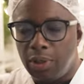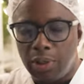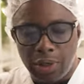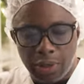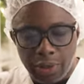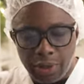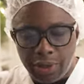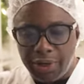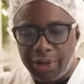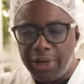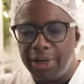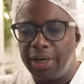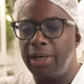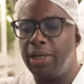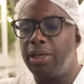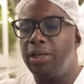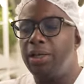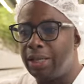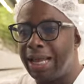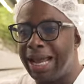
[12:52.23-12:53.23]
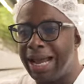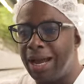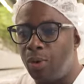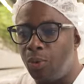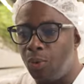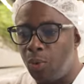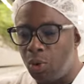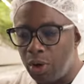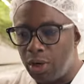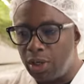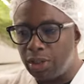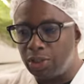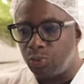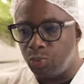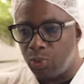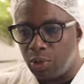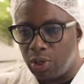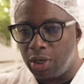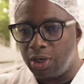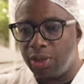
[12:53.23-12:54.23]
Learn that
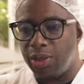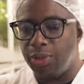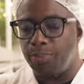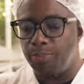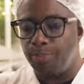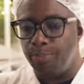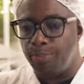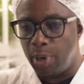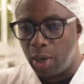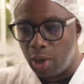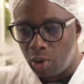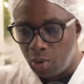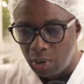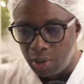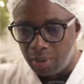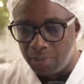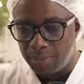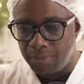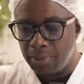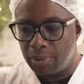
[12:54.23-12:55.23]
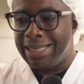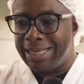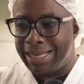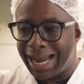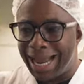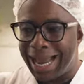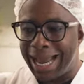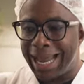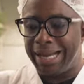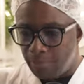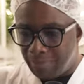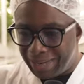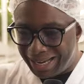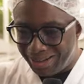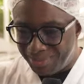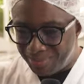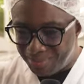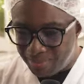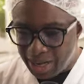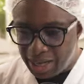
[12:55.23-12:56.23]
Wordsworth poem that
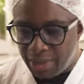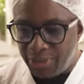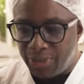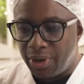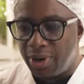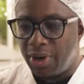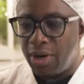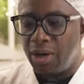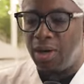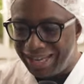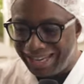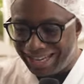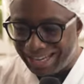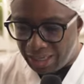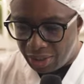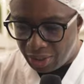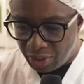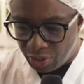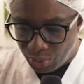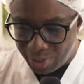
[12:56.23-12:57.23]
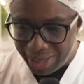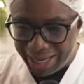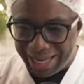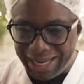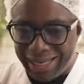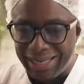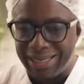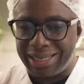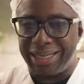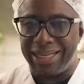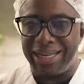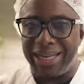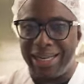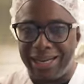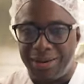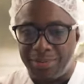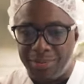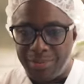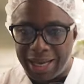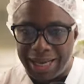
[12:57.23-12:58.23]
my mother ingrained
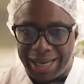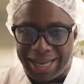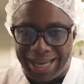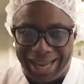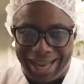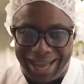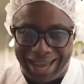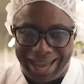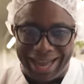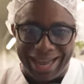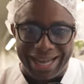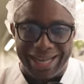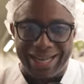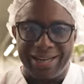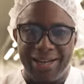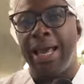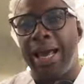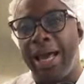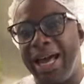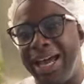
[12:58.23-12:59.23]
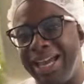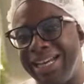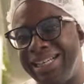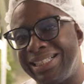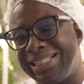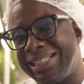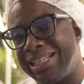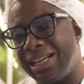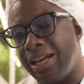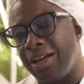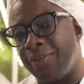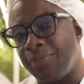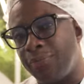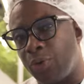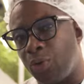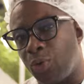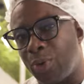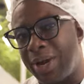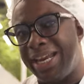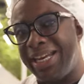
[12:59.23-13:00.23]
in my head. Heights of
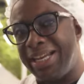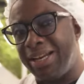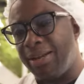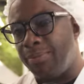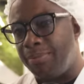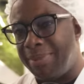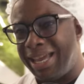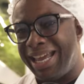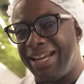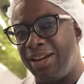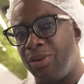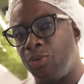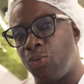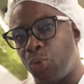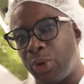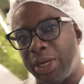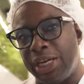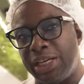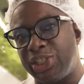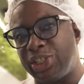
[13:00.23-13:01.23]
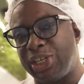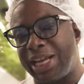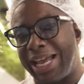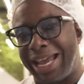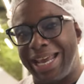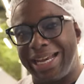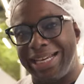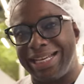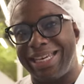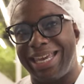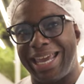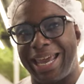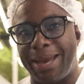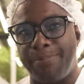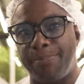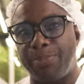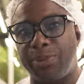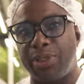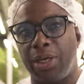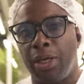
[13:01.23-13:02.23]
great men reached and
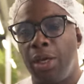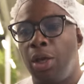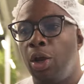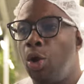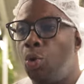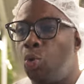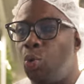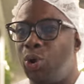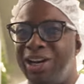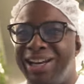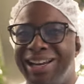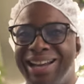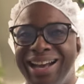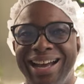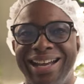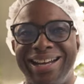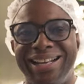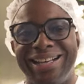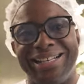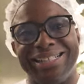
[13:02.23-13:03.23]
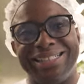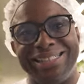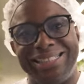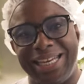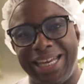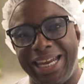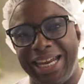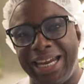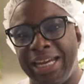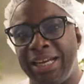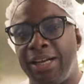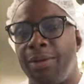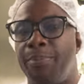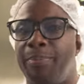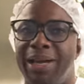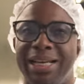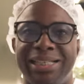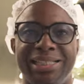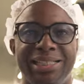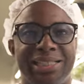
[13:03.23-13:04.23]
kept were not attained
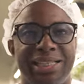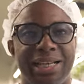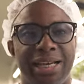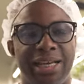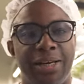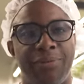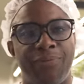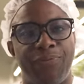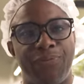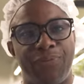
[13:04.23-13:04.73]
by sudden